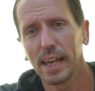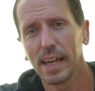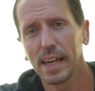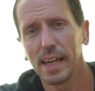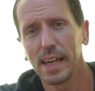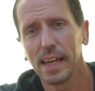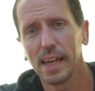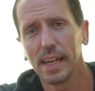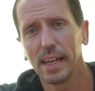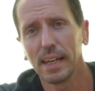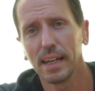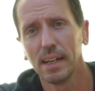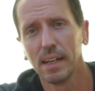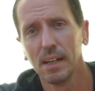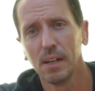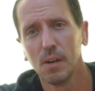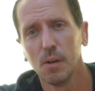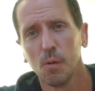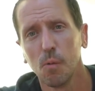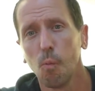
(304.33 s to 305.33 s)
a
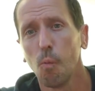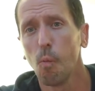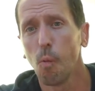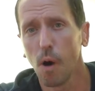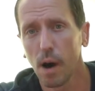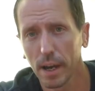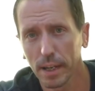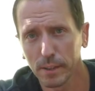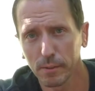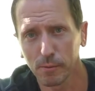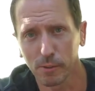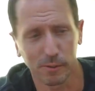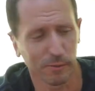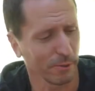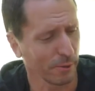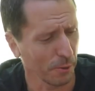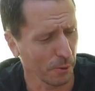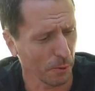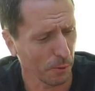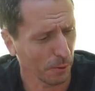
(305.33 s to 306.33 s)
wine
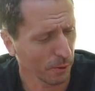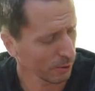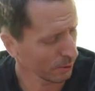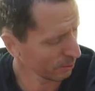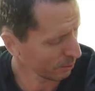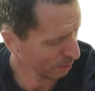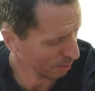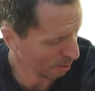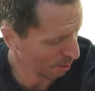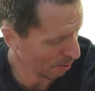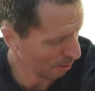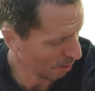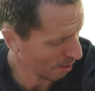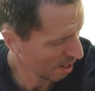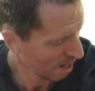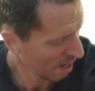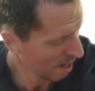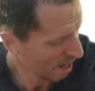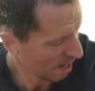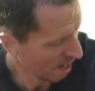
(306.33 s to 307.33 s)
review. So
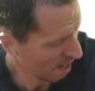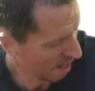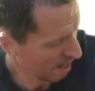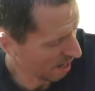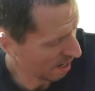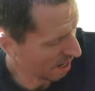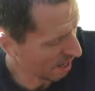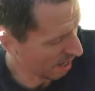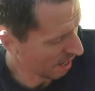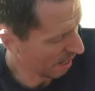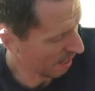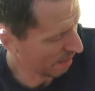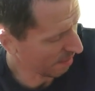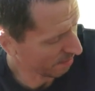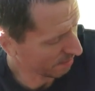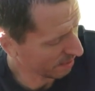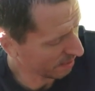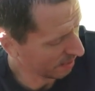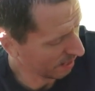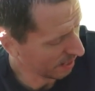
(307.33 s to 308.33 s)

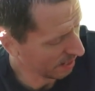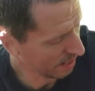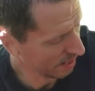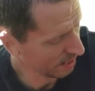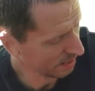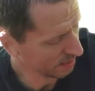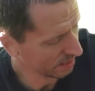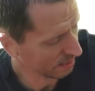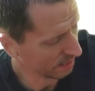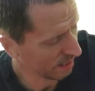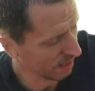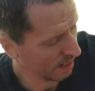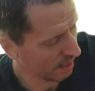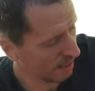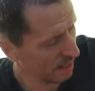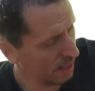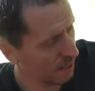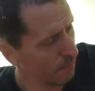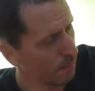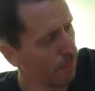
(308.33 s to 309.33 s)
I've got
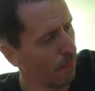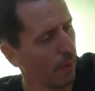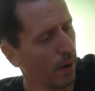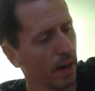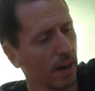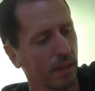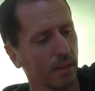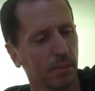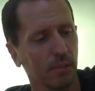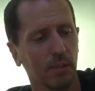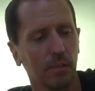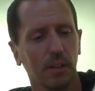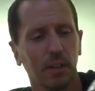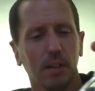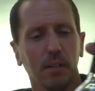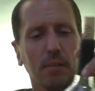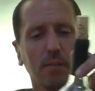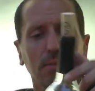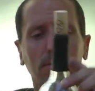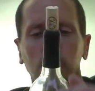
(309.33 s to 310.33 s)
a bottle
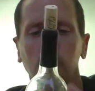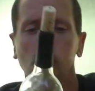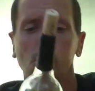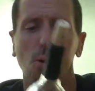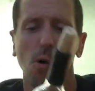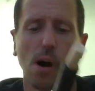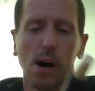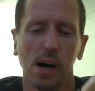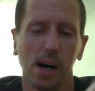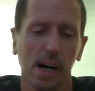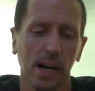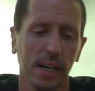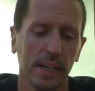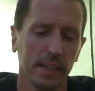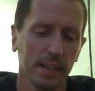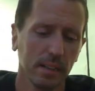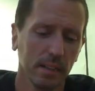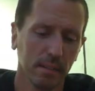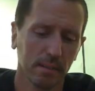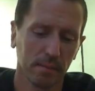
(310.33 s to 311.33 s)
of
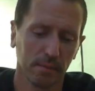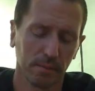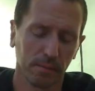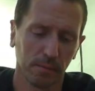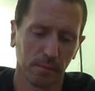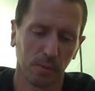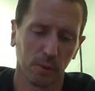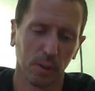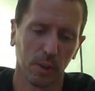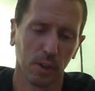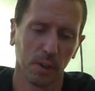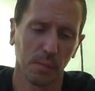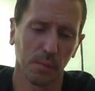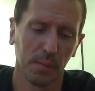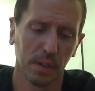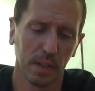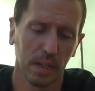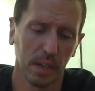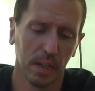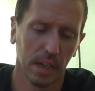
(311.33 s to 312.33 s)
wine
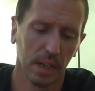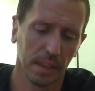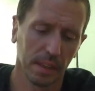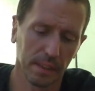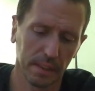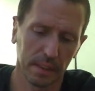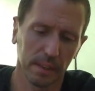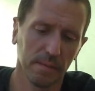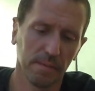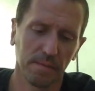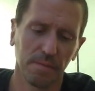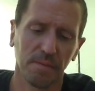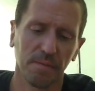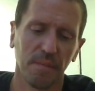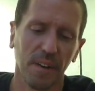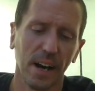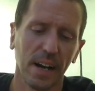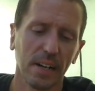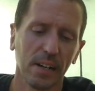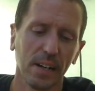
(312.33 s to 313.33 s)
from the
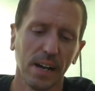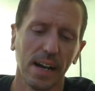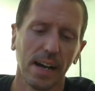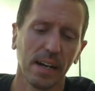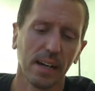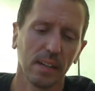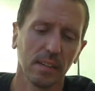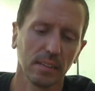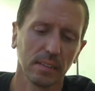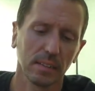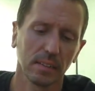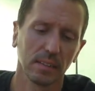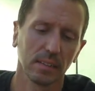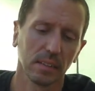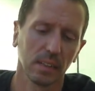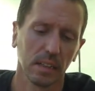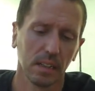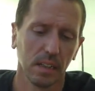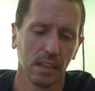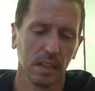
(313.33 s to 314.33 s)
Firehouse